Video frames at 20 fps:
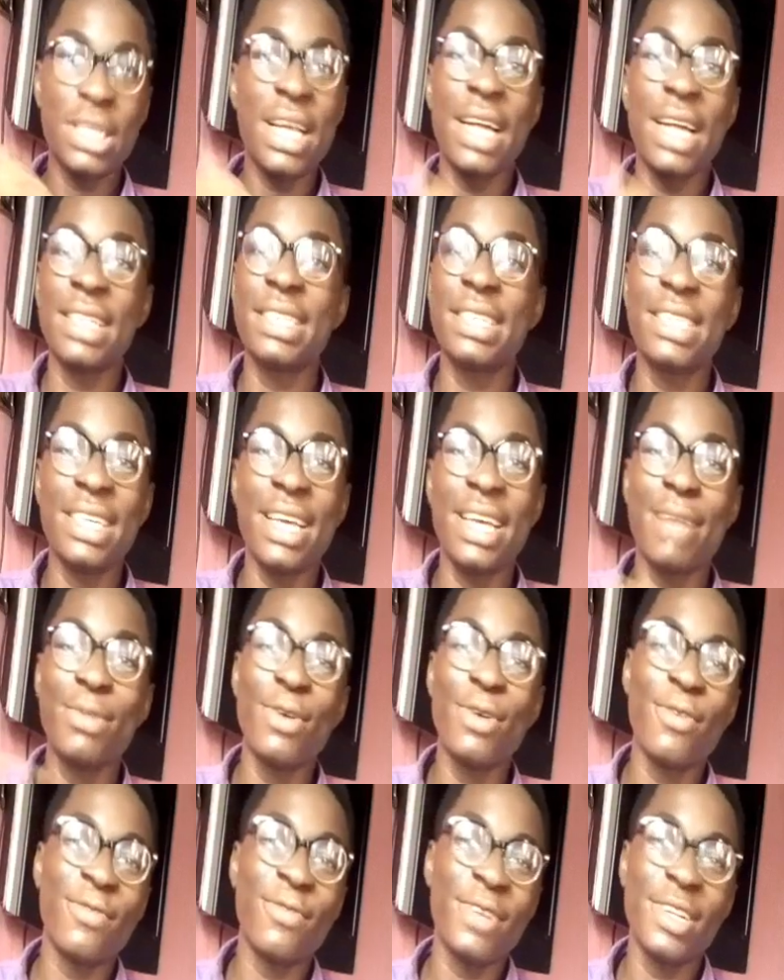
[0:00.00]
can't say I'm not
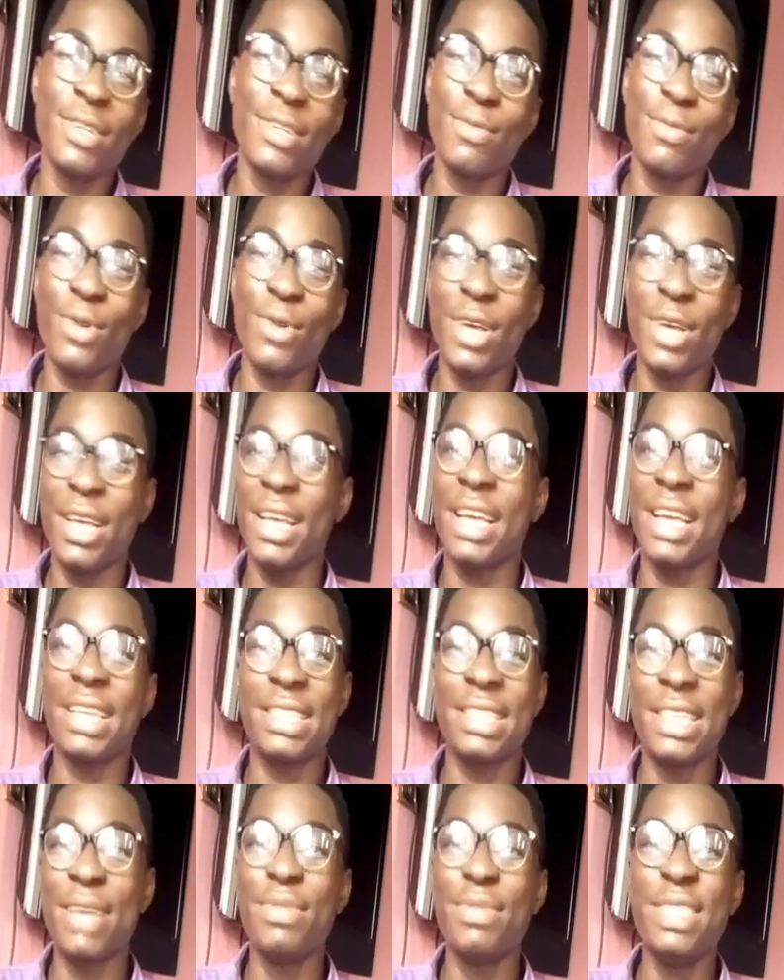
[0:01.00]
your friend anymore,
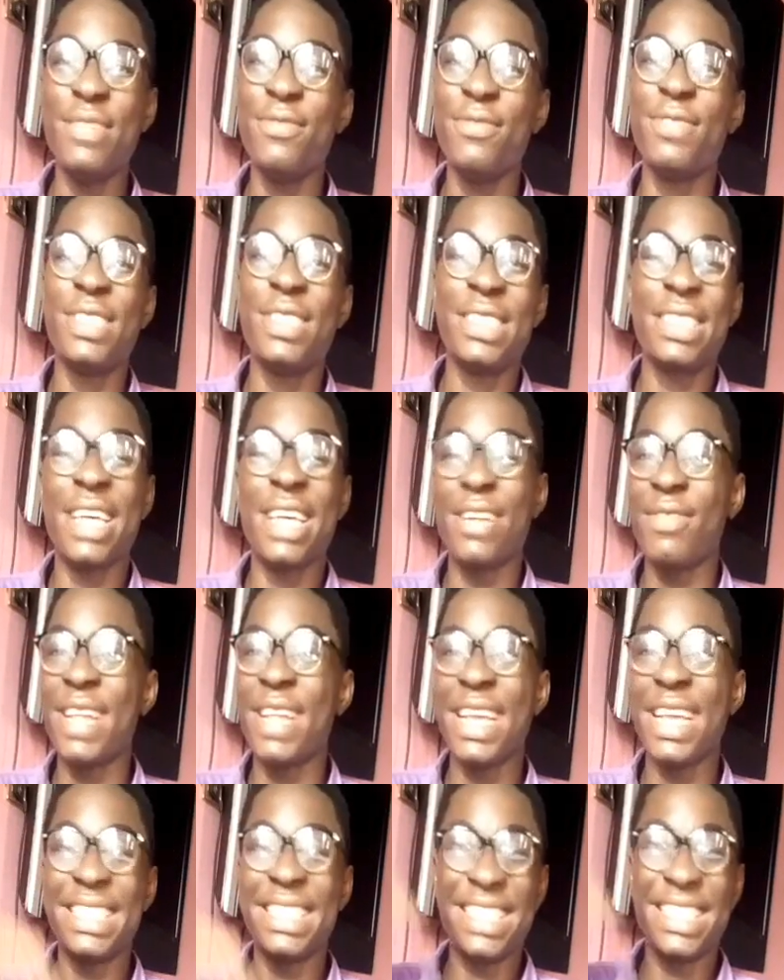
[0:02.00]
except if it's kind of
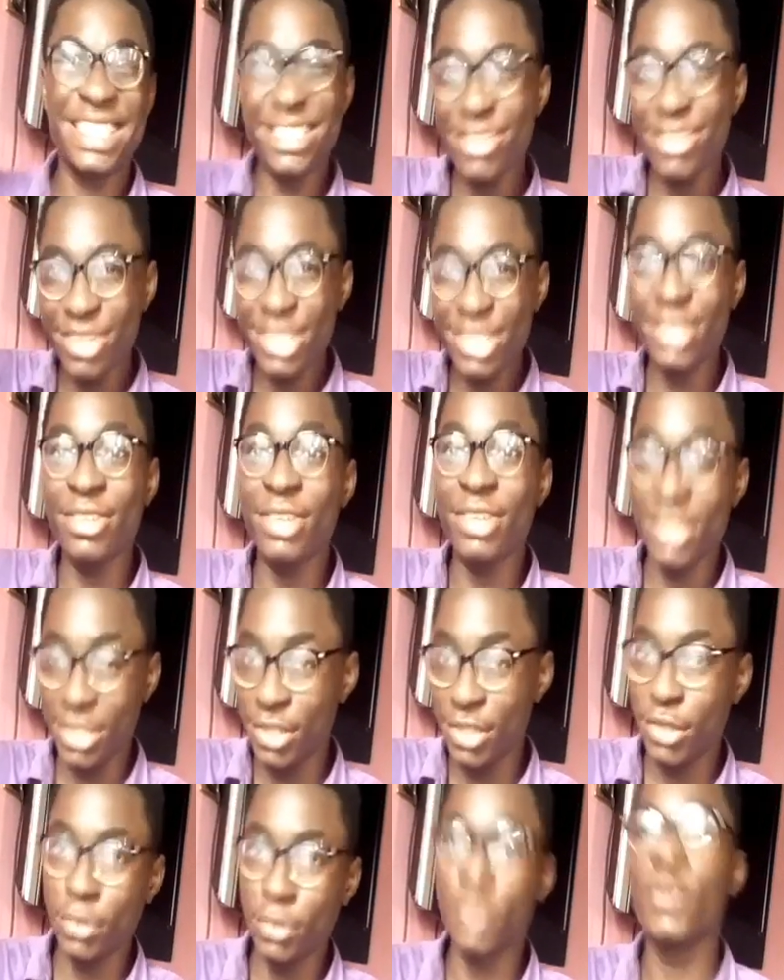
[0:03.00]
like a serious
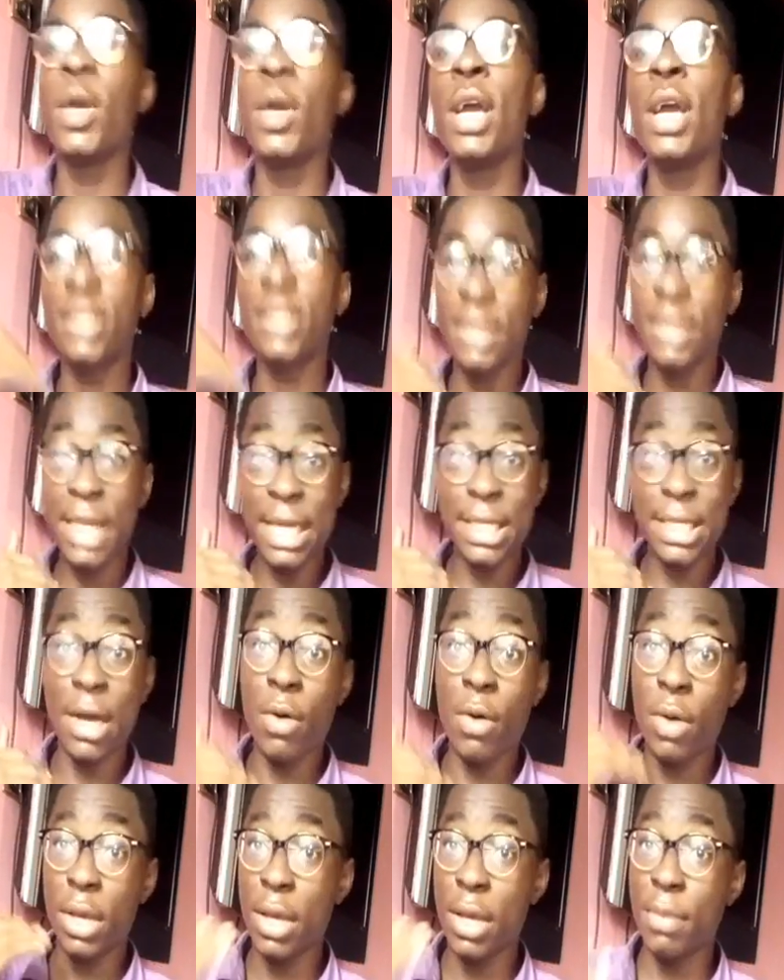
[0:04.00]
issue. So that's
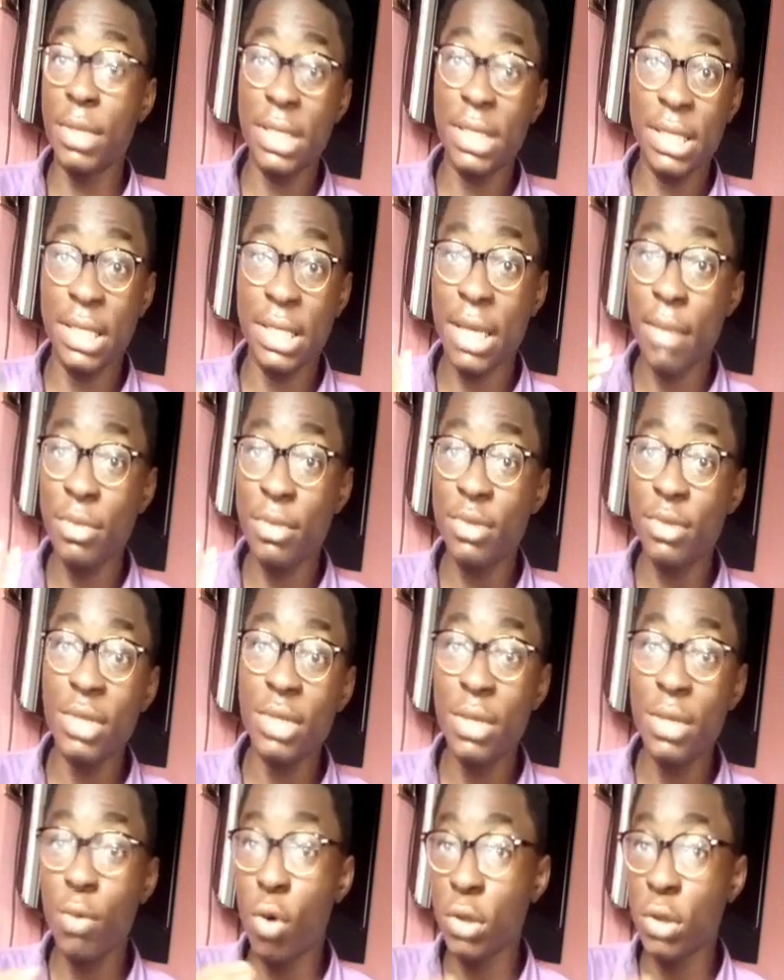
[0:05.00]
how
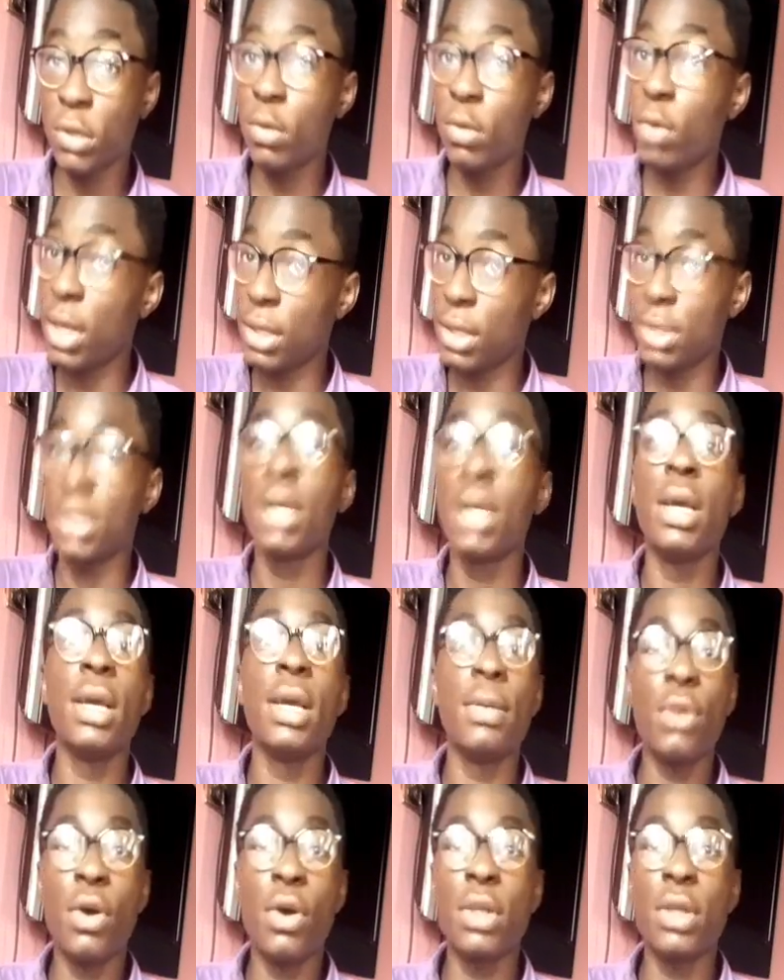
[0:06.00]
chemistry also works,
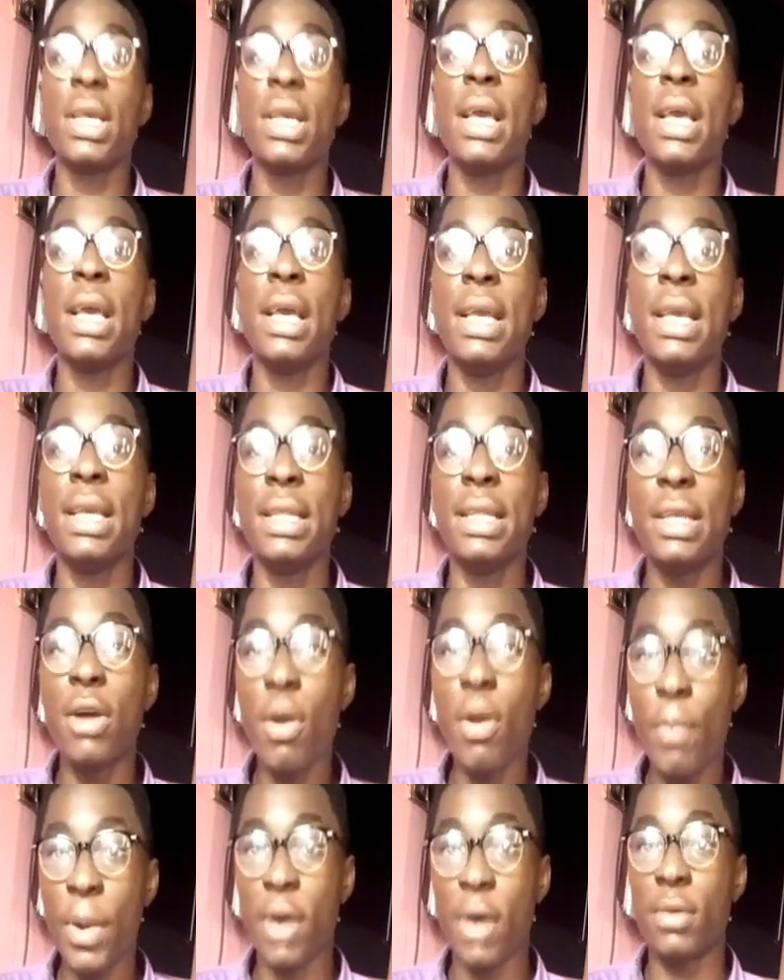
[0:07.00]
because in
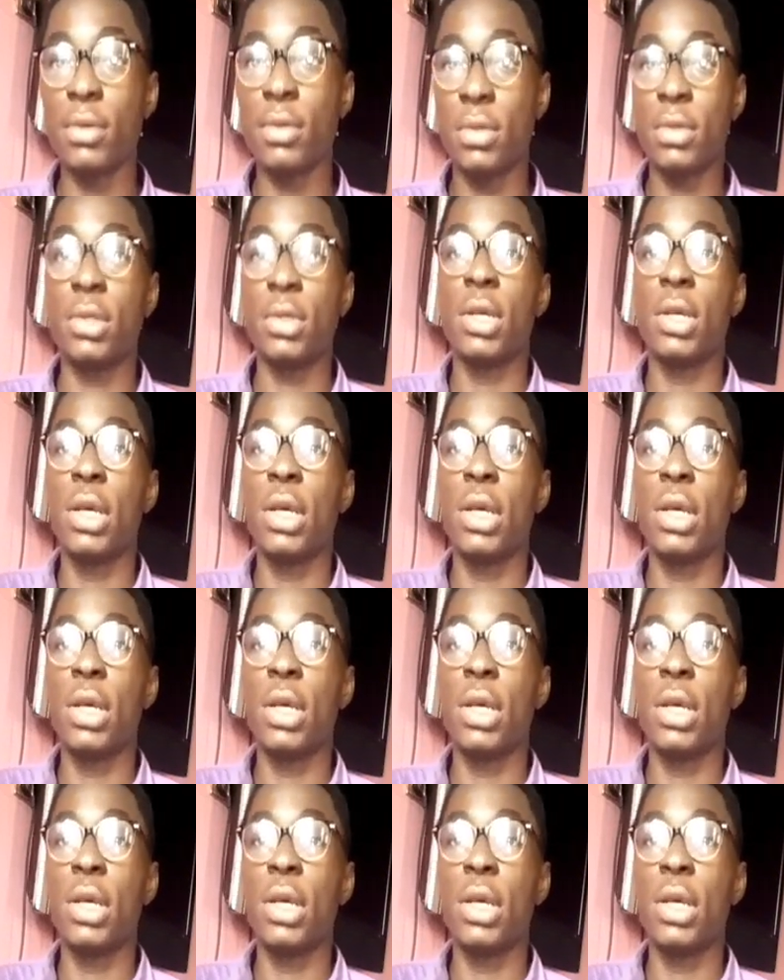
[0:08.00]
compounds